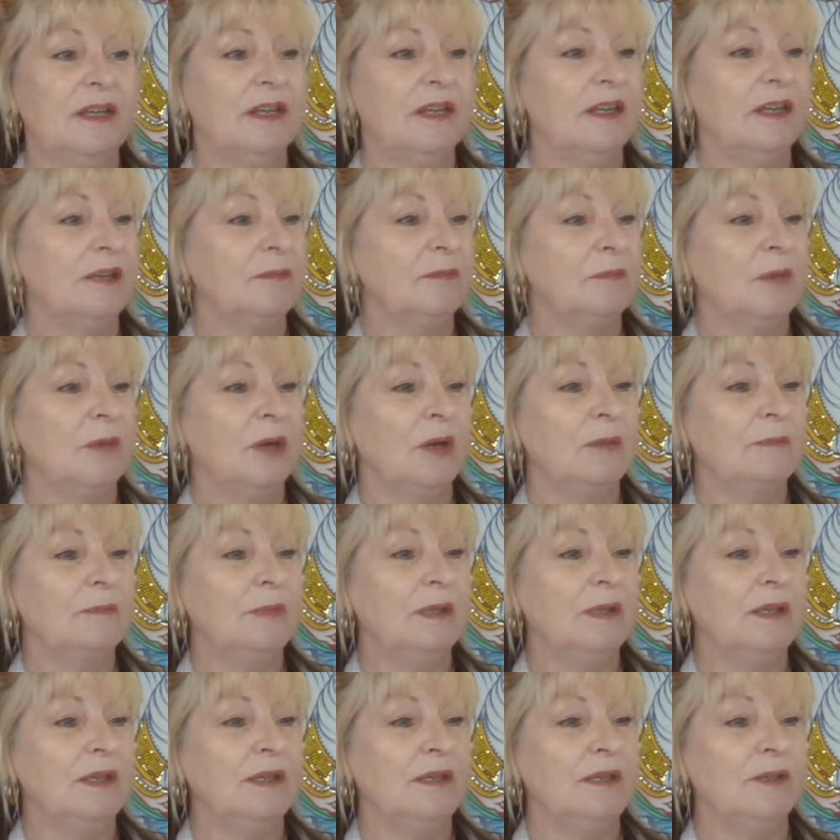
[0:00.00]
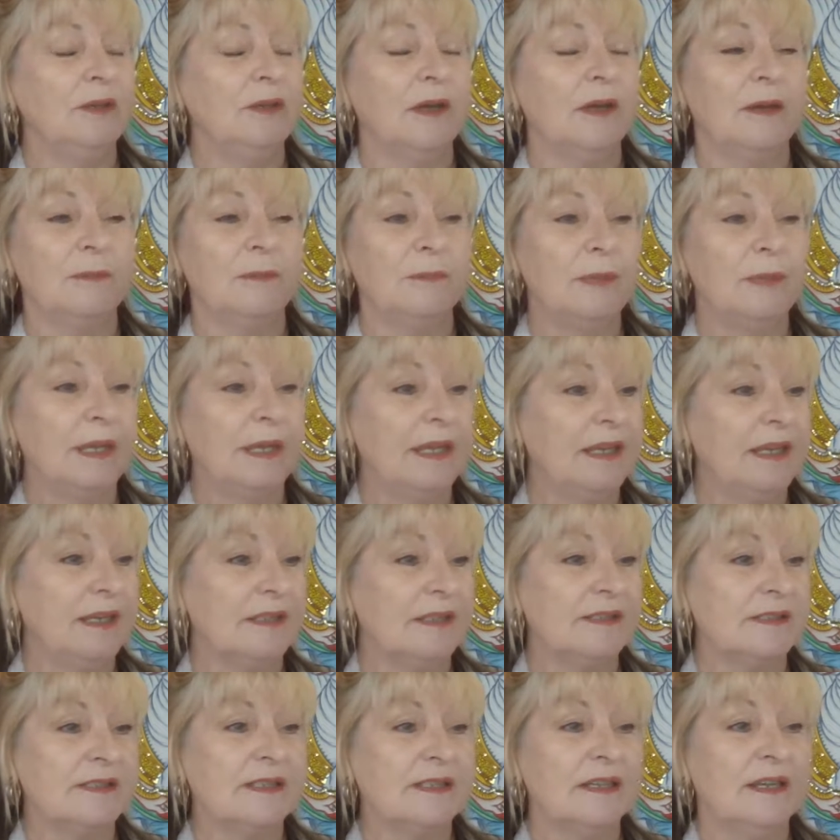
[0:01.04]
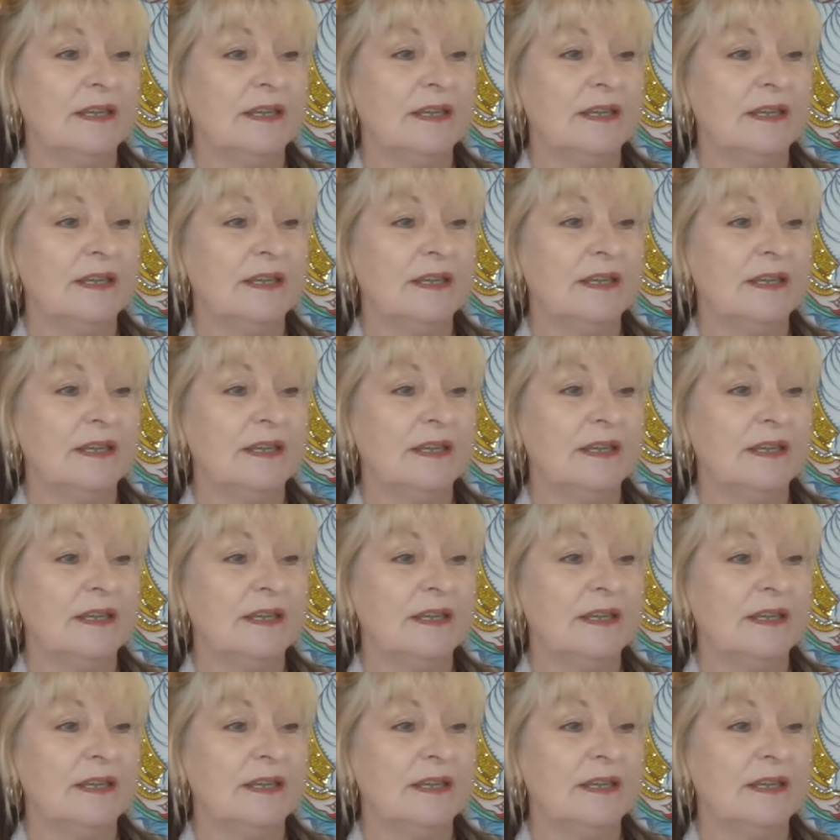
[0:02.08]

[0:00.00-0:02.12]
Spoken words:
it might be a pet,